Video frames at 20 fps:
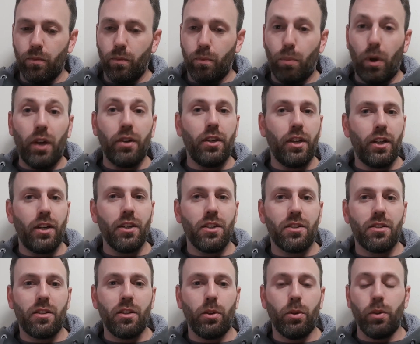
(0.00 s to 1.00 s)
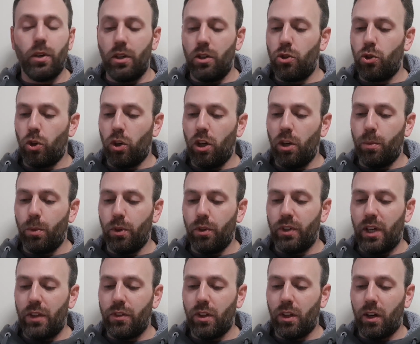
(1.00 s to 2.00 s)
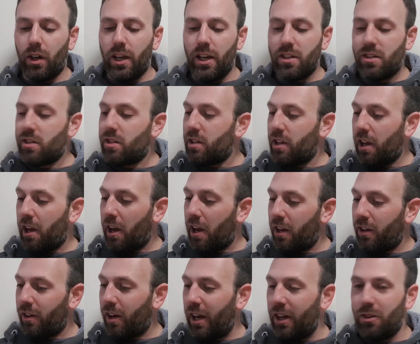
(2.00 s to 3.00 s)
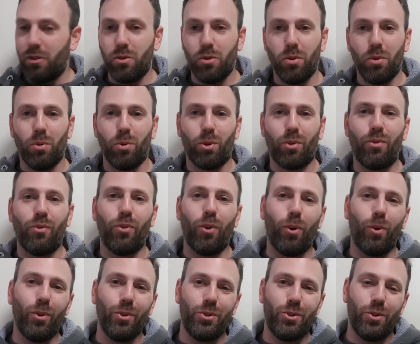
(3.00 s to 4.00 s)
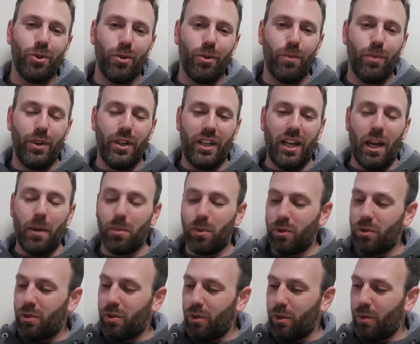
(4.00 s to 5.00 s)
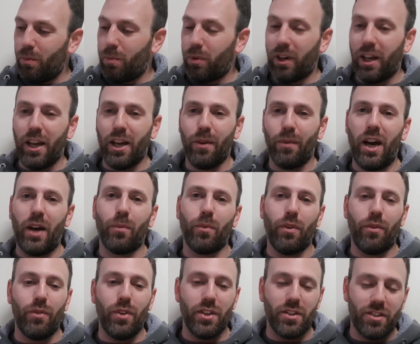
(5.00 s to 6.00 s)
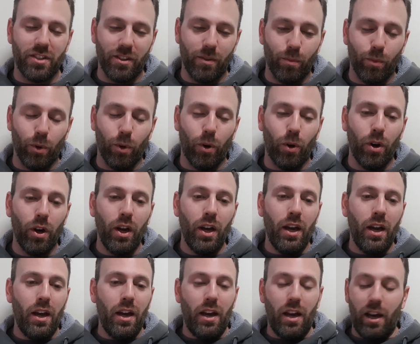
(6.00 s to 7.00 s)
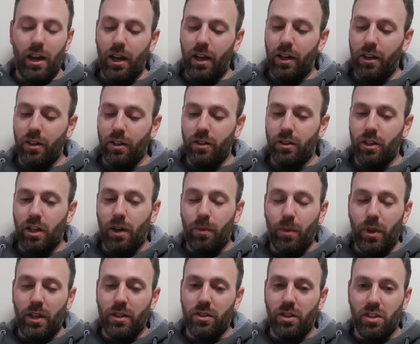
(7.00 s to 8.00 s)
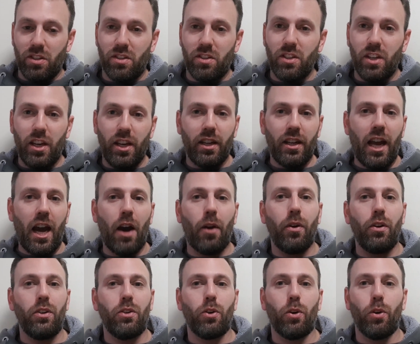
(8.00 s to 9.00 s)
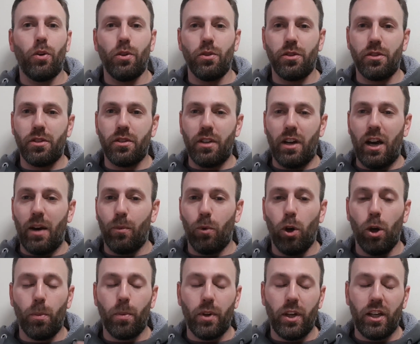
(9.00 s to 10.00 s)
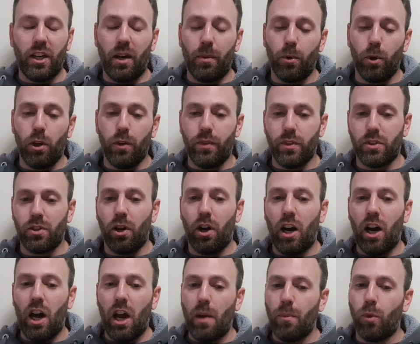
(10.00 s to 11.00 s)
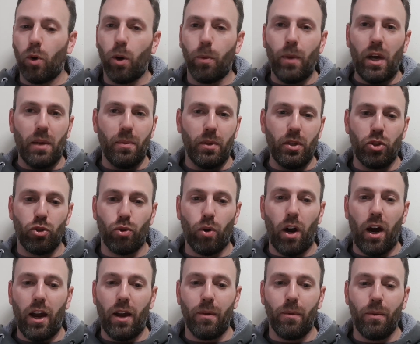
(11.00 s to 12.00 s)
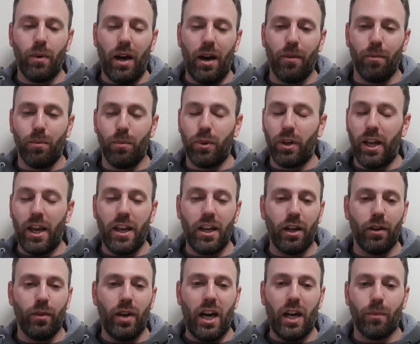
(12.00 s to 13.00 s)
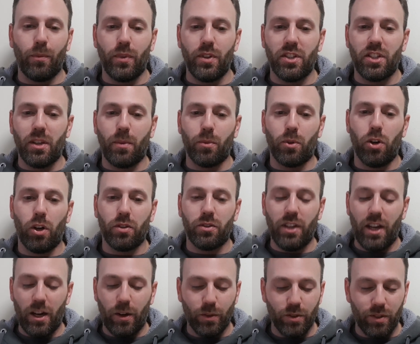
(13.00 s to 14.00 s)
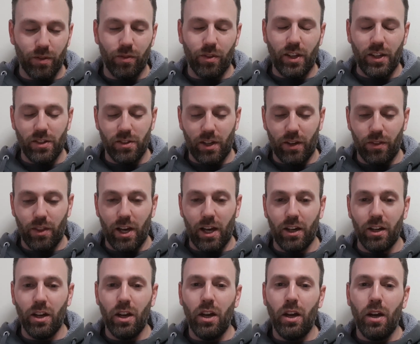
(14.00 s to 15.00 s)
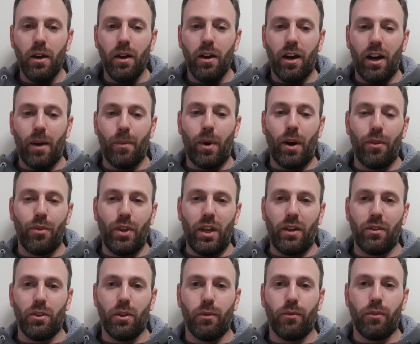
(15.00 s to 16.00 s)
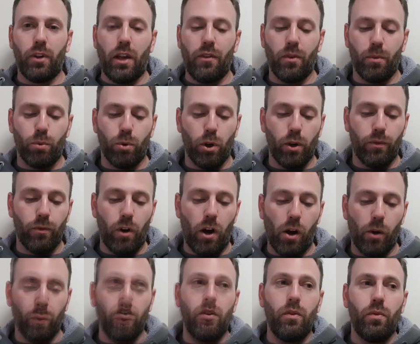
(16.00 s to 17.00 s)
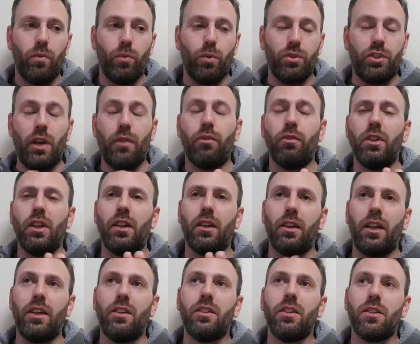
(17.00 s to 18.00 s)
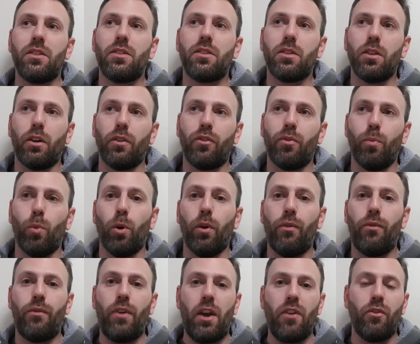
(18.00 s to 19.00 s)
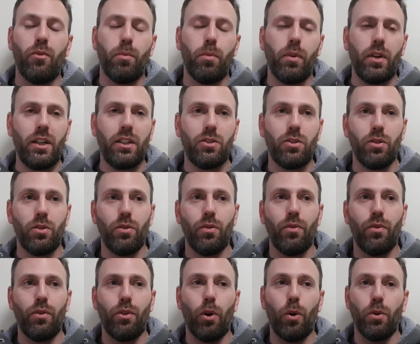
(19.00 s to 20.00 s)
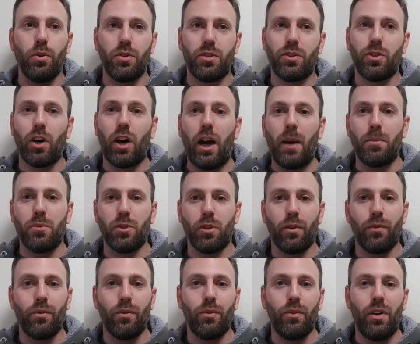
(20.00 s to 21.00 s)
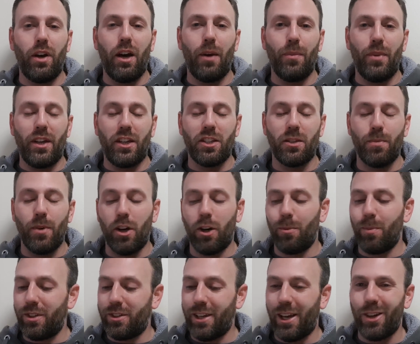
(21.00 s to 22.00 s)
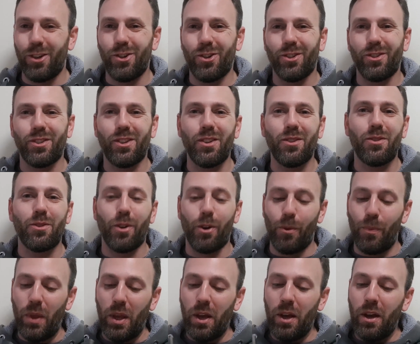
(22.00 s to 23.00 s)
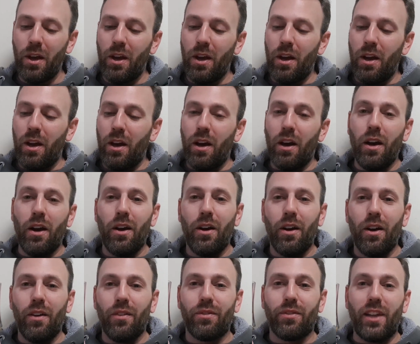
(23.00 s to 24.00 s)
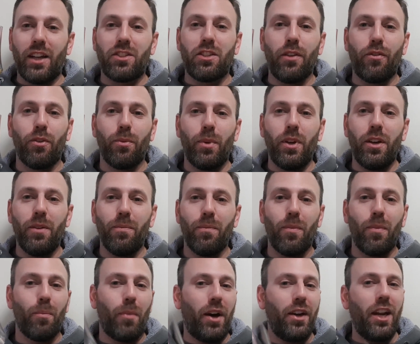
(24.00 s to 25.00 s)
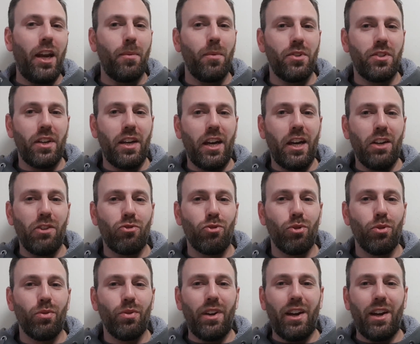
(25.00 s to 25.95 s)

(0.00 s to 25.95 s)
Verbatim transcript: but it is still enjoyable nonetheless, and I do look forward to being able to play around with this some more and um, and just seeing how it goes, um, opening up over time, or maybe try um, playing around with some cocktails and things like that. um, I think the flavor profile would, will definitely lend itself more favorably to those types of um, experimentations. So that's it for me. My name is Andrew,